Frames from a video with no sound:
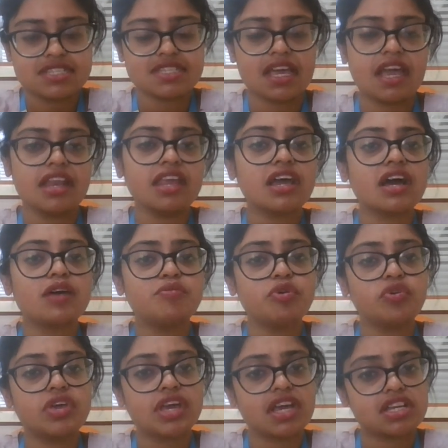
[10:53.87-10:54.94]
Any
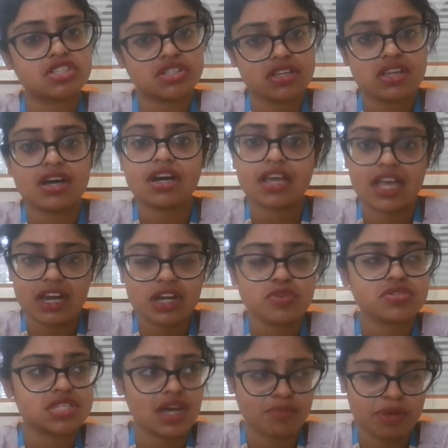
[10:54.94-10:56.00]
communication, again to
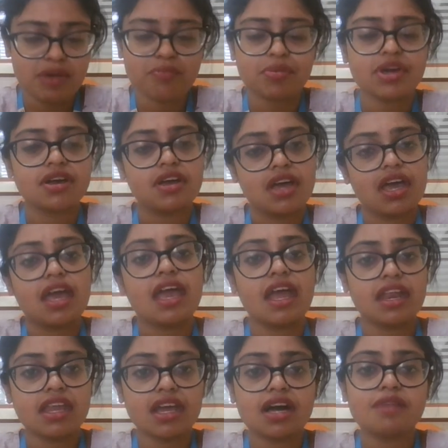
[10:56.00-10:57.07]
sum up,
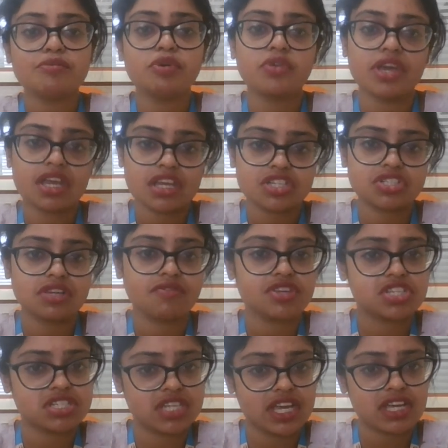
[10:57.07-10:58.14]
any communication which
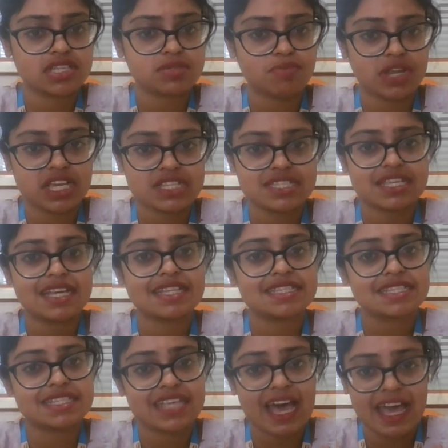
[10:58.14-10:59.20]
takes place
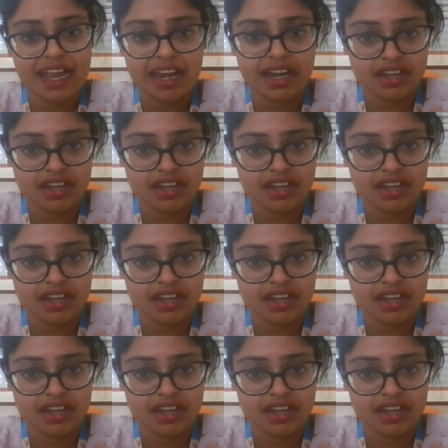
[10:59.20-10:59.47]
inside